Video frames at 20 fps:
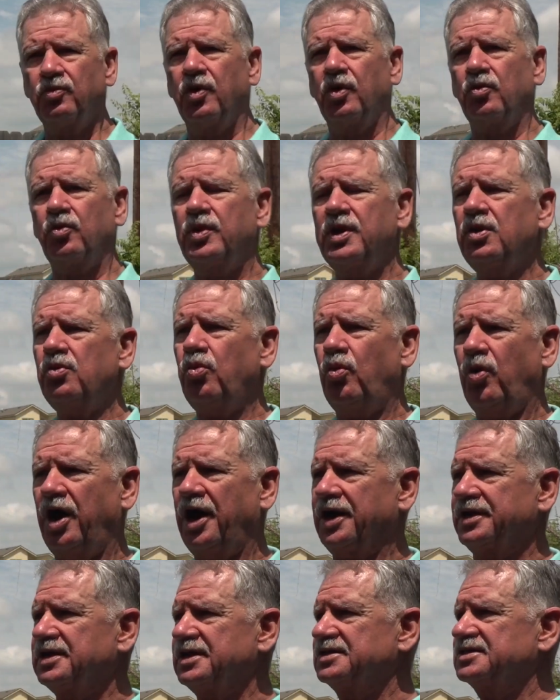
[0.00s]
What we
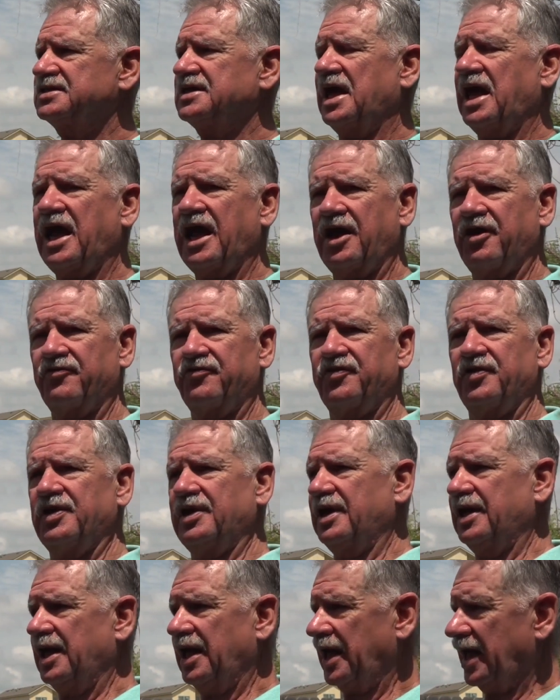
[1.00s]
want is to have
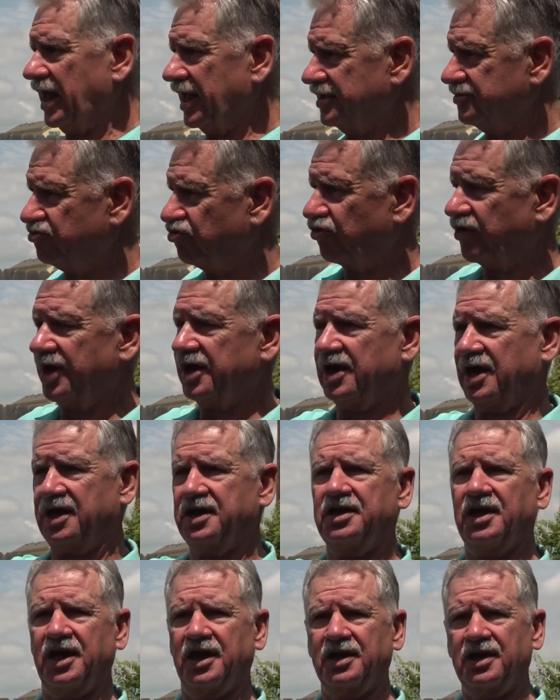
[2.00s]
a drain,
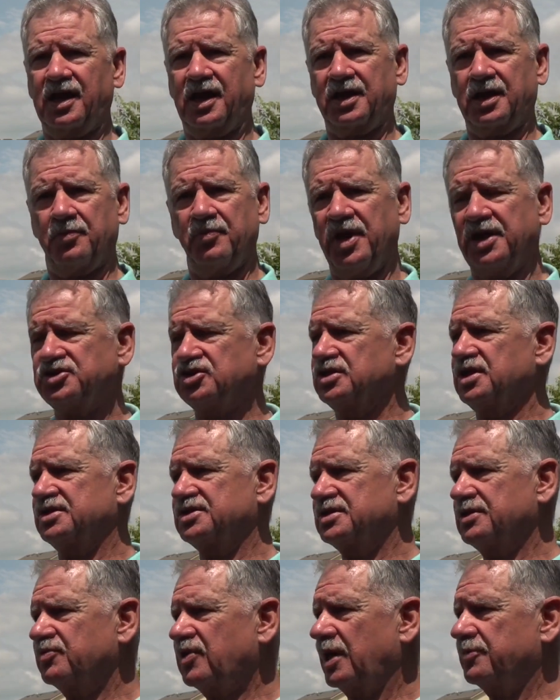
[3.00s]
like I mentioned,
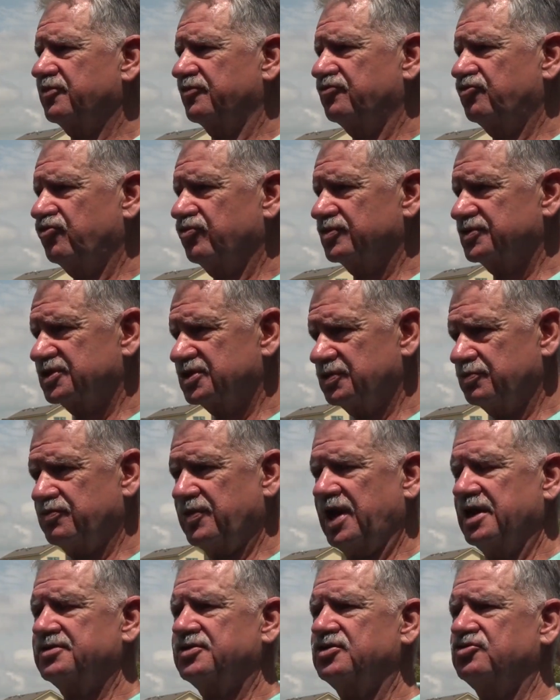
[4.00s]
some type of
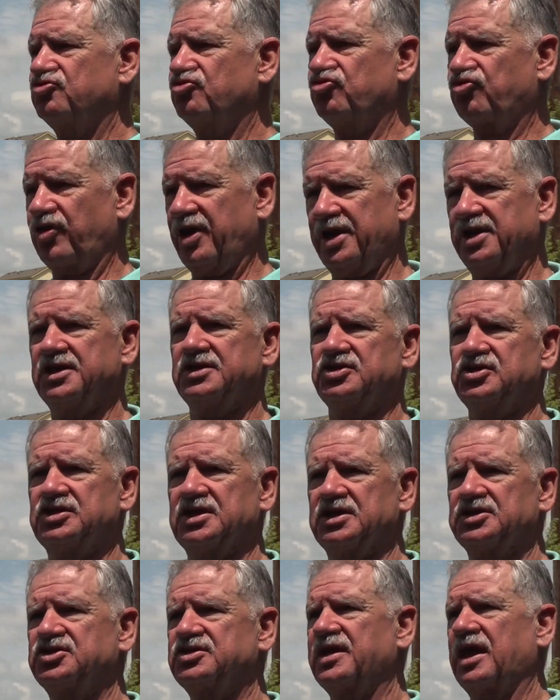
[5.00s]
cement drainage
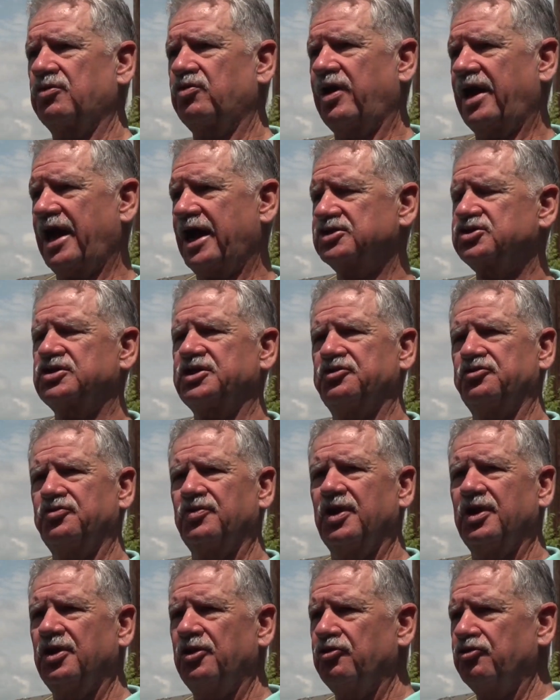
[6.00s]
ditch that will actually
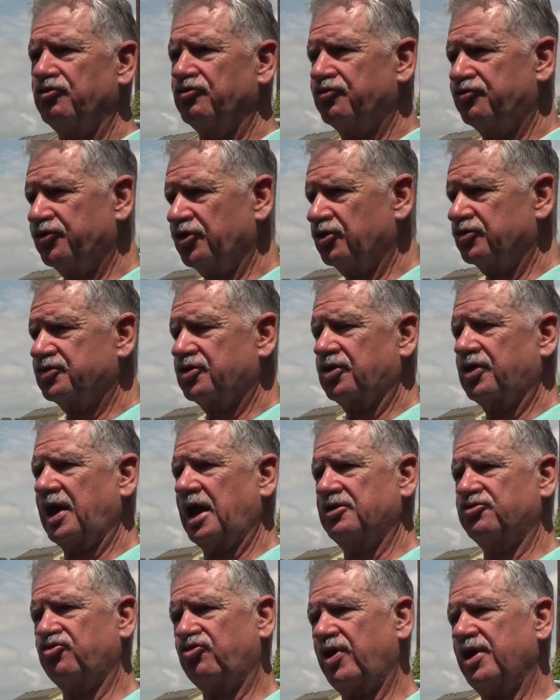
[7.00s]
filter
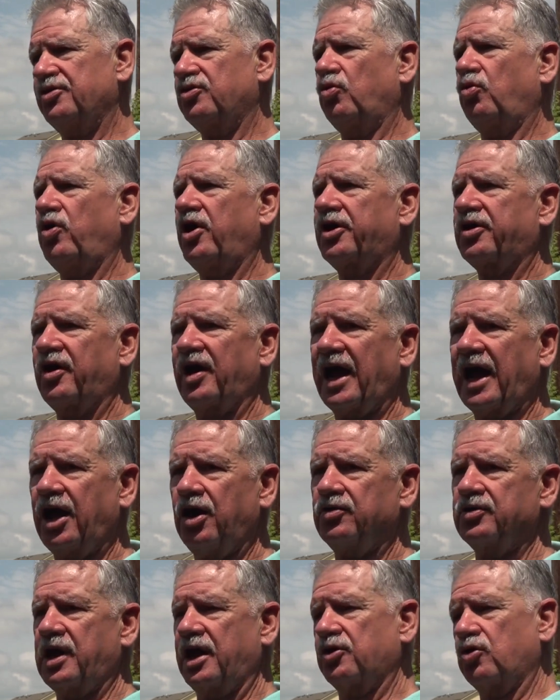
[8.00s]
and drain the water
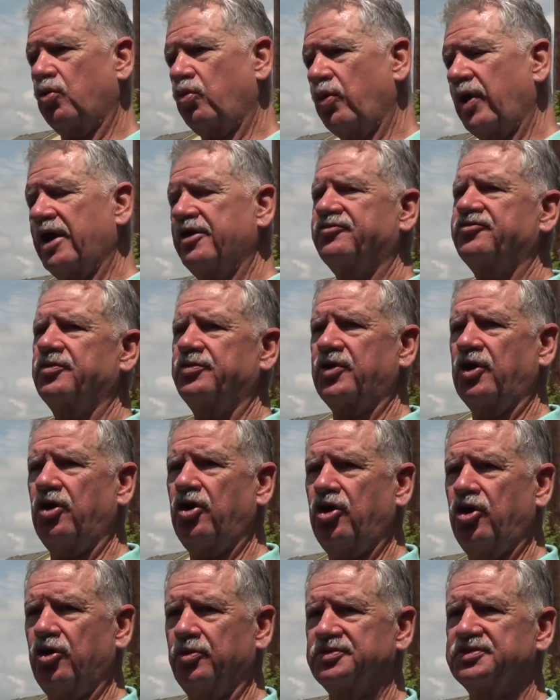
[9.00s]
out and away from the
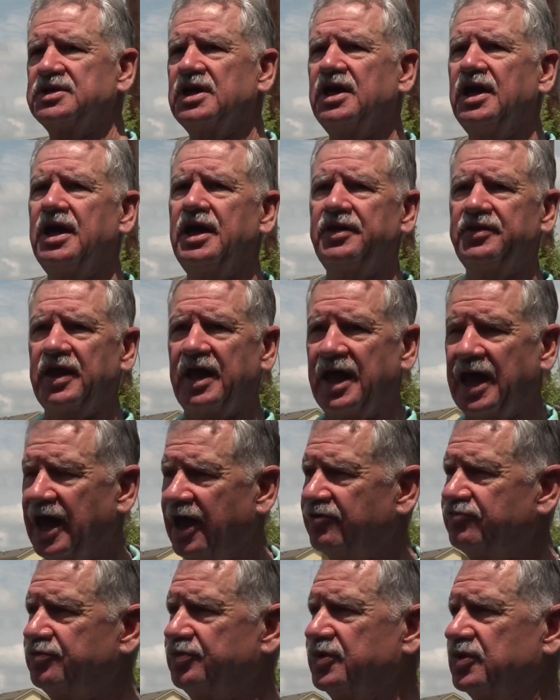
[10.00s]
homes. They
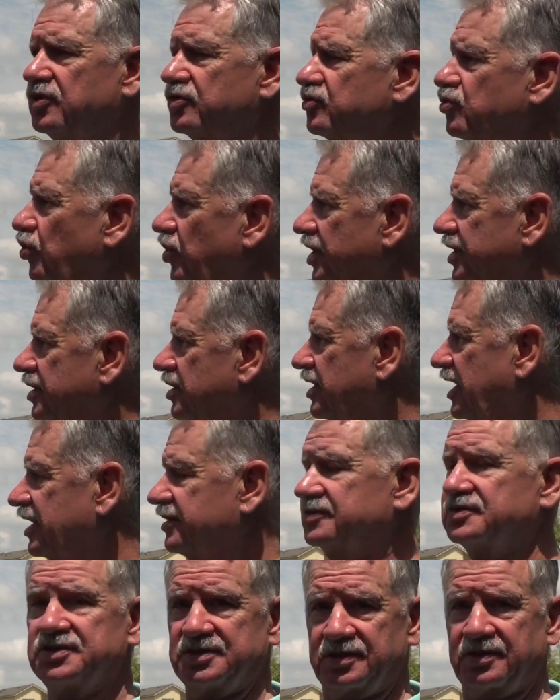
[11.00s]
have built one,
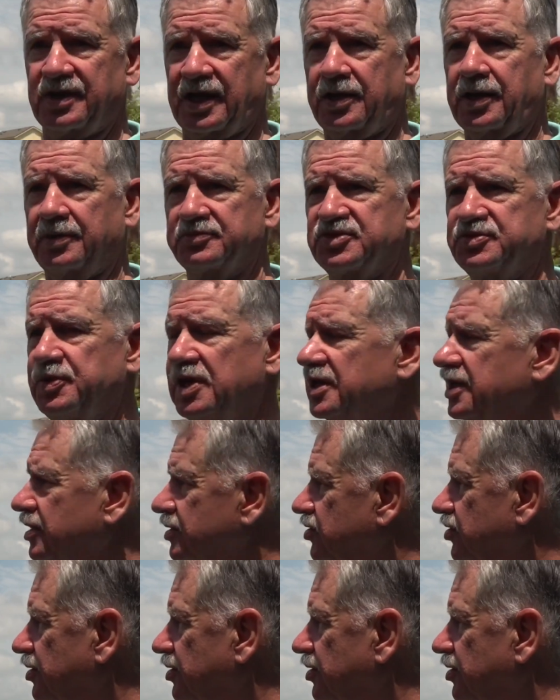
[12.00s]
like I'm speaking